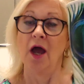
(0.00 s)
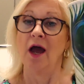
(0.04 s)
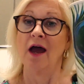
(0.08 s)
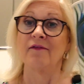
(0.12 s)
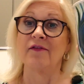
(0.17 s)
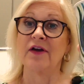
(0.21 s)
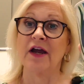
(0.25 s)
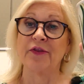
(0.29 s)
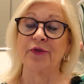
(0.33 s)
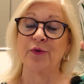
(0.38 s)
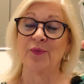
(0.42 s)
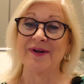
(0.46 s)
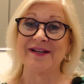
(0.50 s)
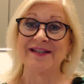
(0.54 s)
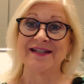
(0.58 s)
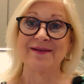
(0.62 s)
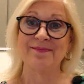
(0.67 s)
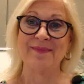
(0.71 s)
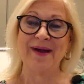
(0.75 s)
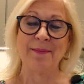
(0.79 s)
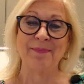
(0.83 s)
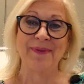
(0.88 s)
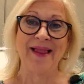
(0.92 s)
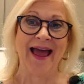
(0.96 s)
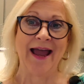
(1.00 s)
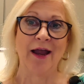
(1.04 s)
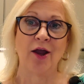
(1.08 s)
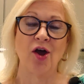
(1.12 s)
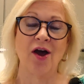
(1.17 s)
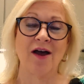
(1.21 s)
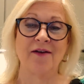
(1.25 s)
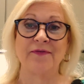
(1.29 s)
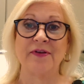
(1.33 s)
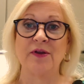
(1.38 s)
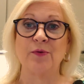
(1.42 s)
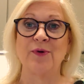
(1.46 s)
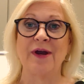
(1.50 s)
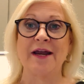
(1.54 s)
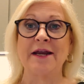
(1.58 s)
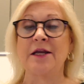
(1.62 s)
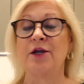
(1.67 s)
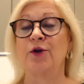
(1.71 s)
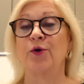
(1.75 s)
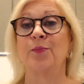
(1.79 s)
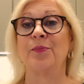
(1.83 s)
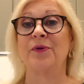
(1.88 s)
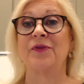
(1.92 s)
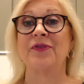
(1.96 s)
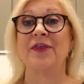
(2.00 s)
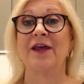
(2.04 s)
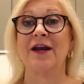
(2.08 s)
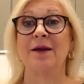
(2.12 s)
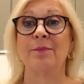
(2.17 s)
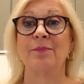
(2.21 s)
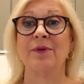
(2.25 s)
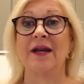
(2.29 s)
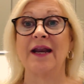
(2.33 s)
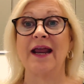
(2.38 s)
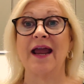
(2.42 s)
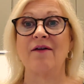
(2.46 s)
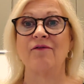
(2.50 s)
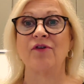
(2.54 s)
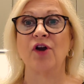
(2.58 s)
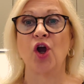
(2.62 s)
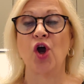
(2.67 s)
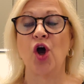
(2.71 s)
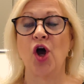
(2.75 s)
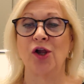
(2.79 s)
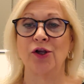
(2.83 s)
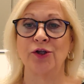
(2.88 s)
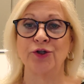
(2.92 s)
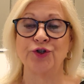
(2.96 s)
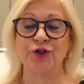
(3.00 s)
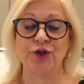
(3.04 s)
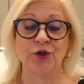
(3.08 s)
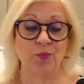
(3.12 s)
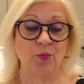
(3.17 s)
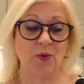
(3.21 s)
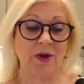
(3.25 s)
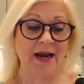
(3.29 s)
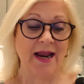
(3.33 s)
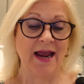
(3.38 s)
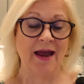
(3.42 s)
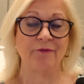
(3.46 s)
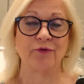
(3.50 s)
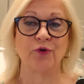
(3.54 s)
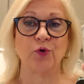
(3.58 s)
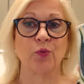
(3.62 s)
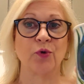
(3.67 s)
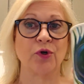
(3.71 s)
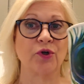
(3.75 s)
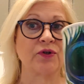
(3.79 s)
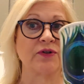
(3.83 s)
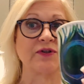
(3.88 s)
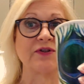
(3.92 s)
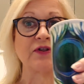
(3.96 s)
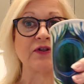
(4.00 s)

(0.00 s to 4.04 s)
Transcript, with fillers: I've got the rest of my black coffee right here, but then I'm gonna have a collagen one afterwards,